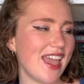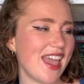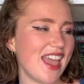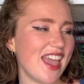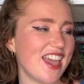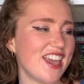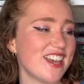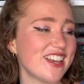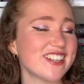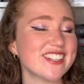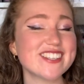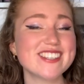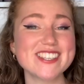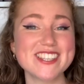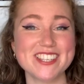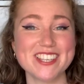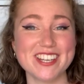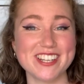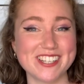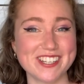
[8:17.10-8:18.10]
He is
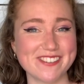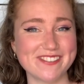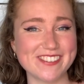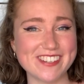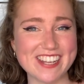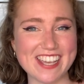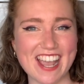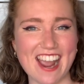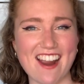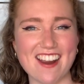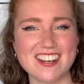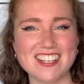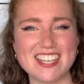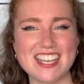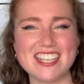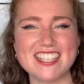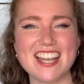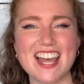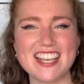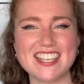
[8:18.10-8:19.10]
such a funny character.
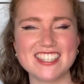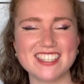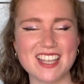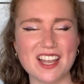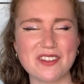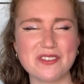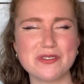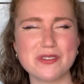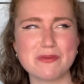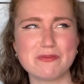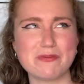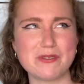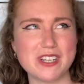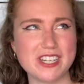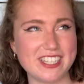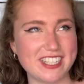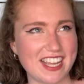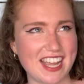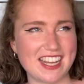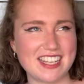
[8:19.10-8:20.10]
His like
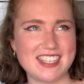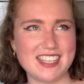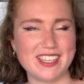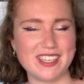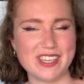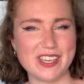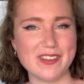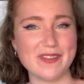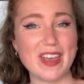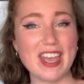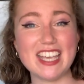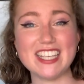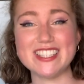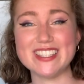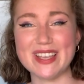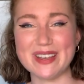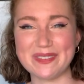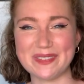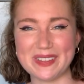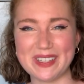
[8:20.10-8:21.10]
self-depreciating humor is
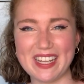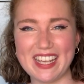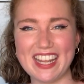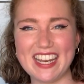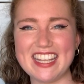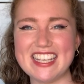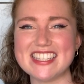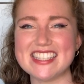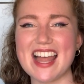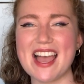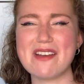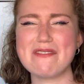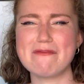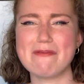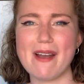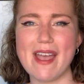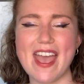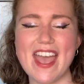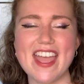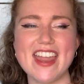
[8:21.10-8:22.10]
so funny, and his like
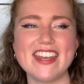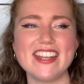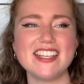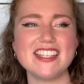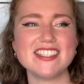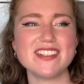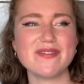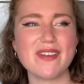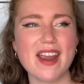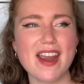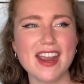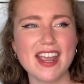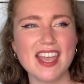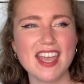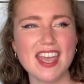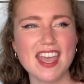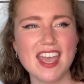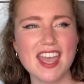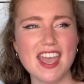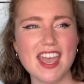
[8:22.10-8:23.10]
wit, and he
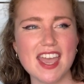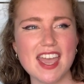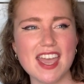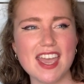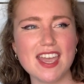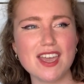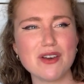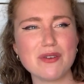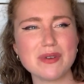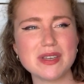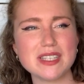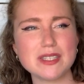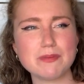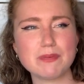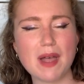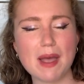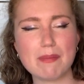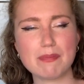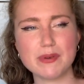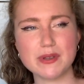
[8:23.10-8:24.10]
always
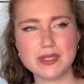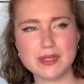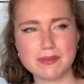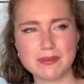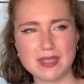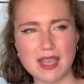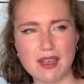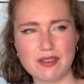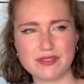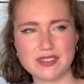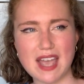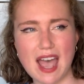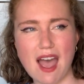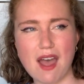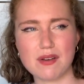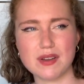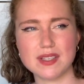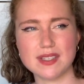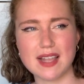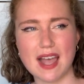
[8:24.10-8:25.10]
like puts himself
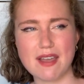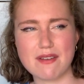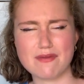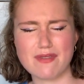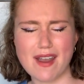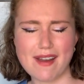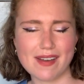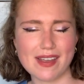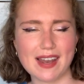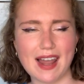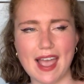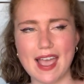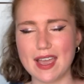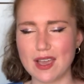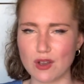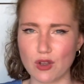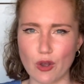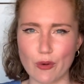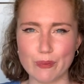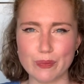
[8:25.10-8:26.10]
down as like very like
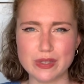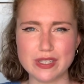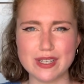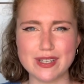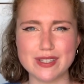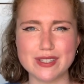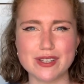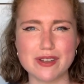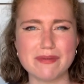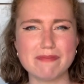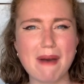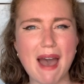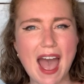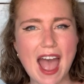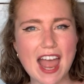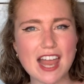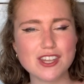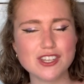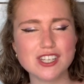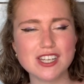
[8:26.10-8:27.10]
incompetent and stuff, but
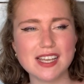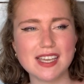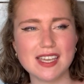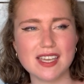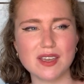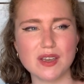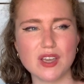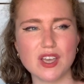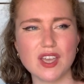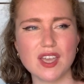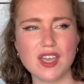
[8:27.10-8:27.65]
actually